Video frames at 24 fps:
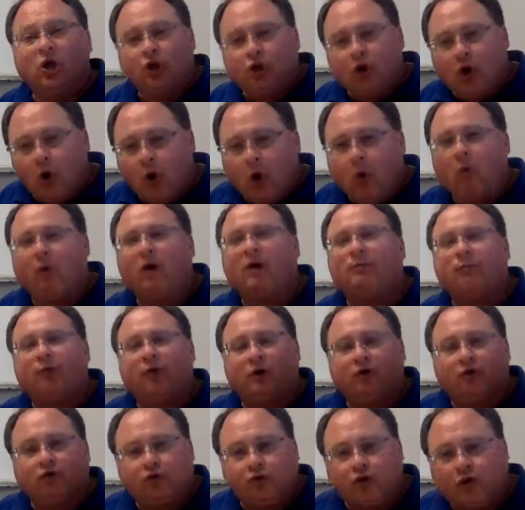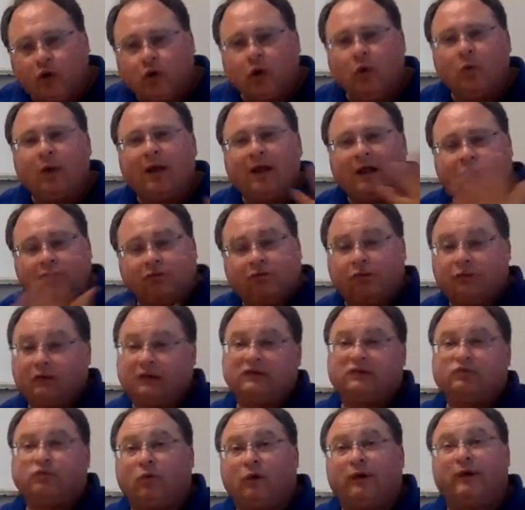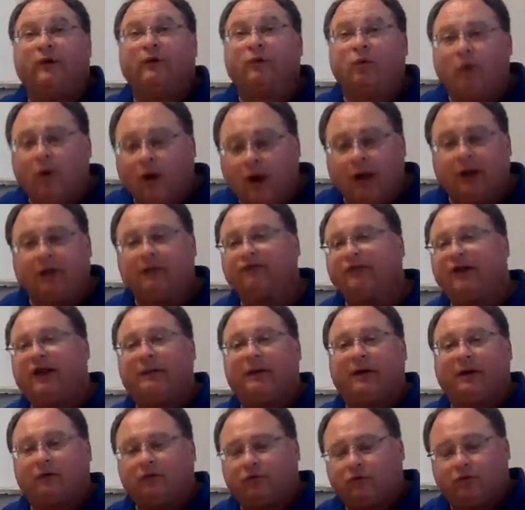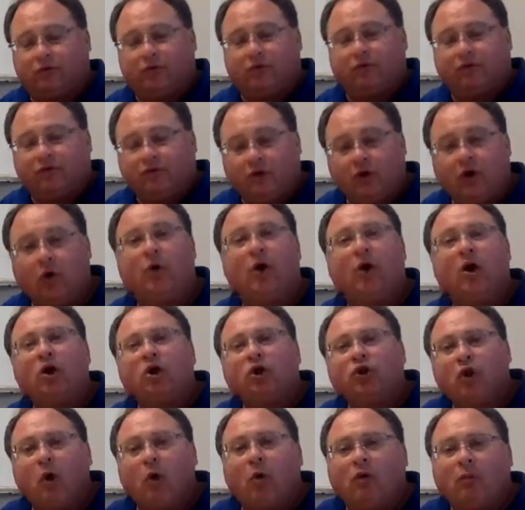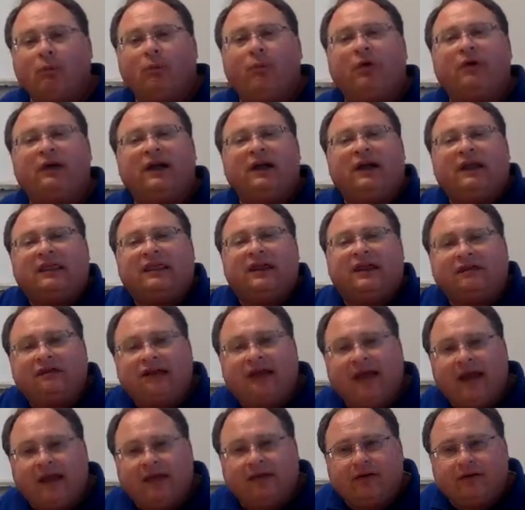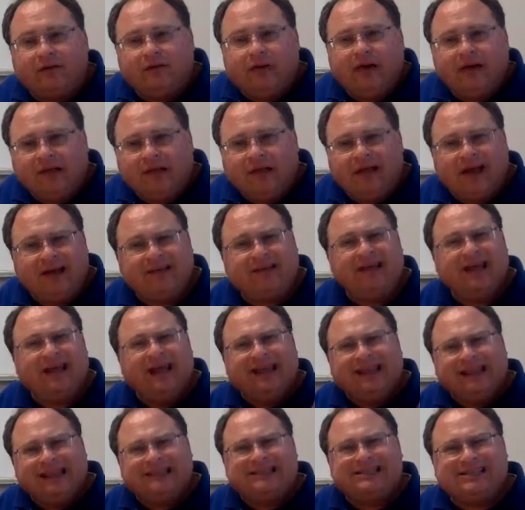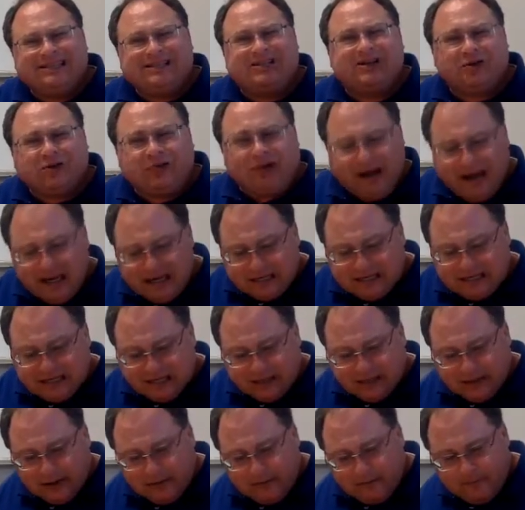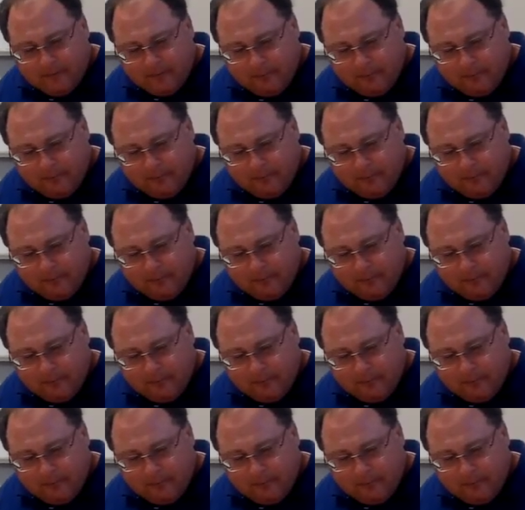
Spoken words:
No one put 2 and at least 1 and 1, forget about 2 and 2. No one put anything together to realize this is crazy.